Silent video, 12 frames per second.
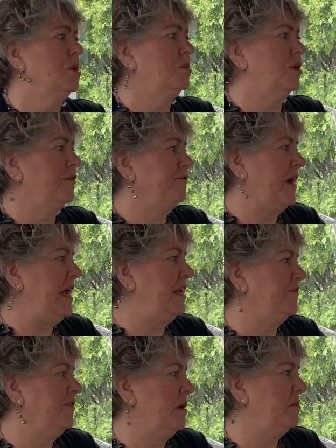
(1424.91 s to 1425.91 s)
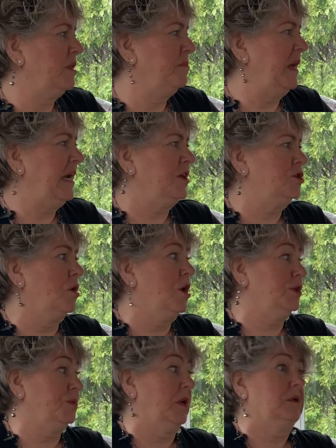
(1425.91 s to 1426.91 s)
were afraid of him, and the
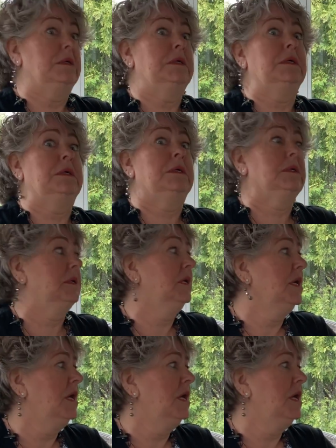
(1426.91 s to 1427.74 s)
picadors were